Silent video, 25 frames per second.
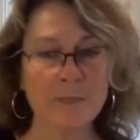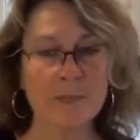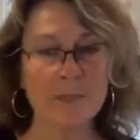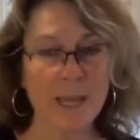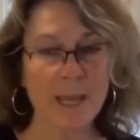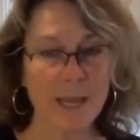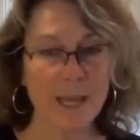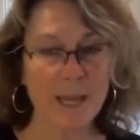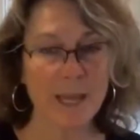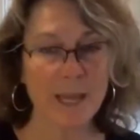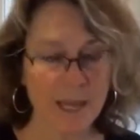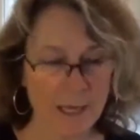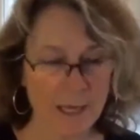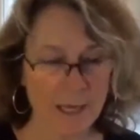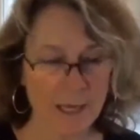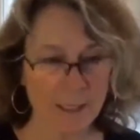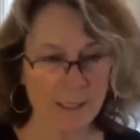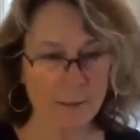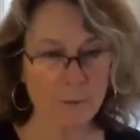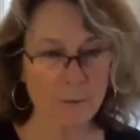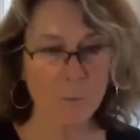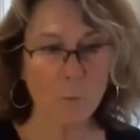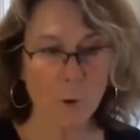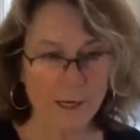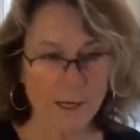And
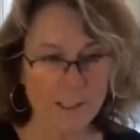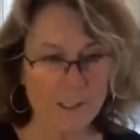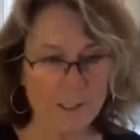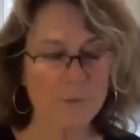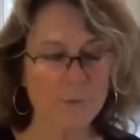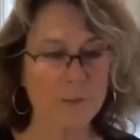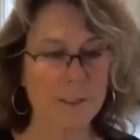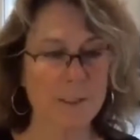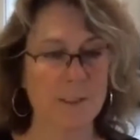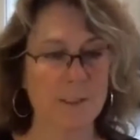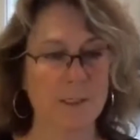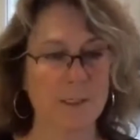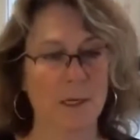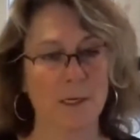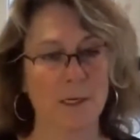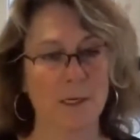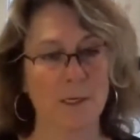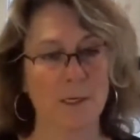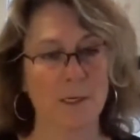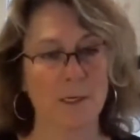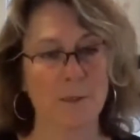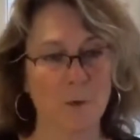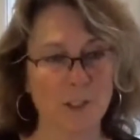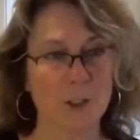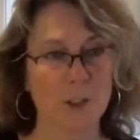then once you've
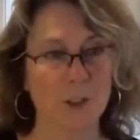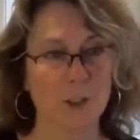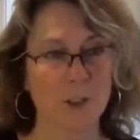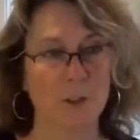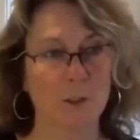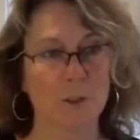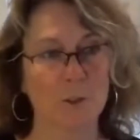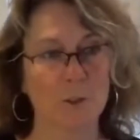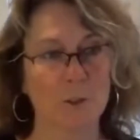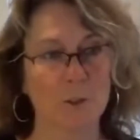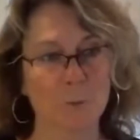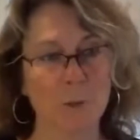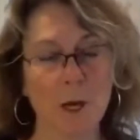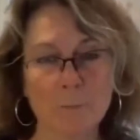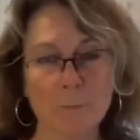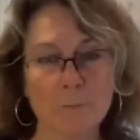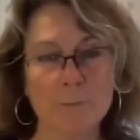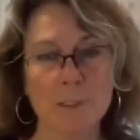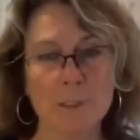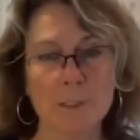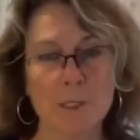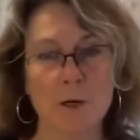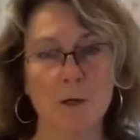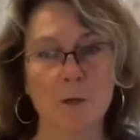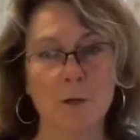decided what your
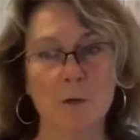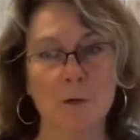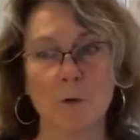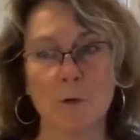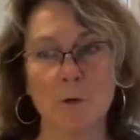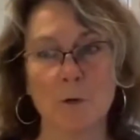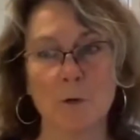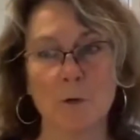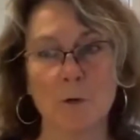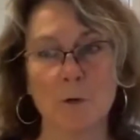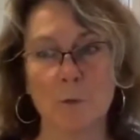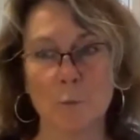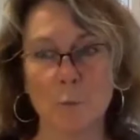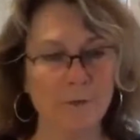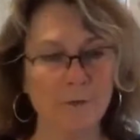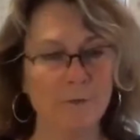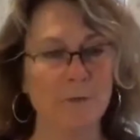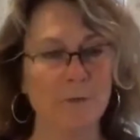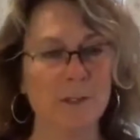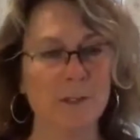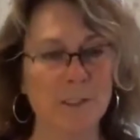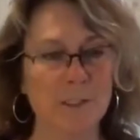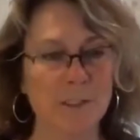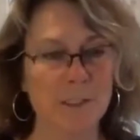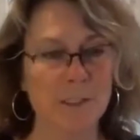problems are or
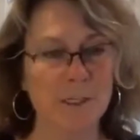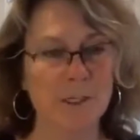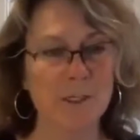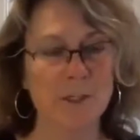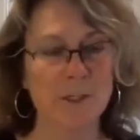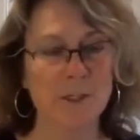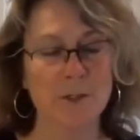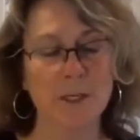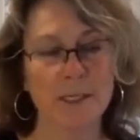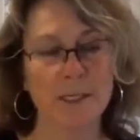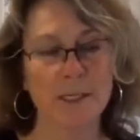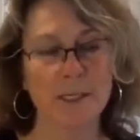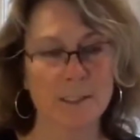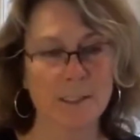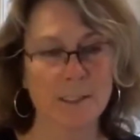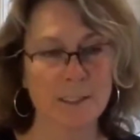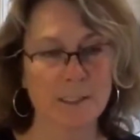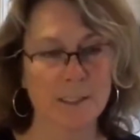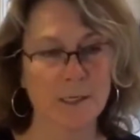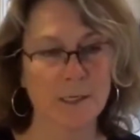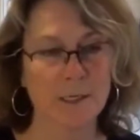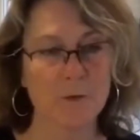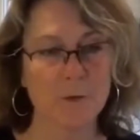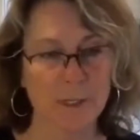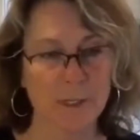what efficiencies you'd
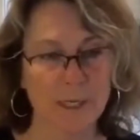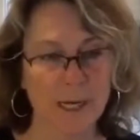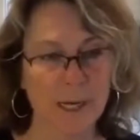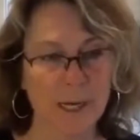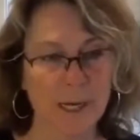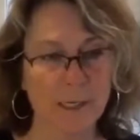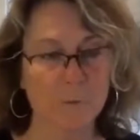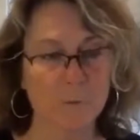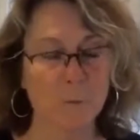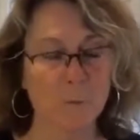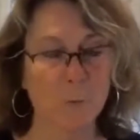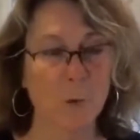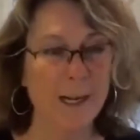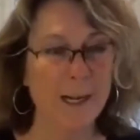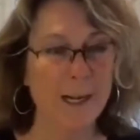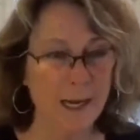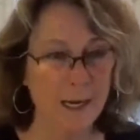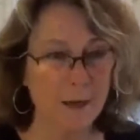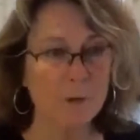like to see created,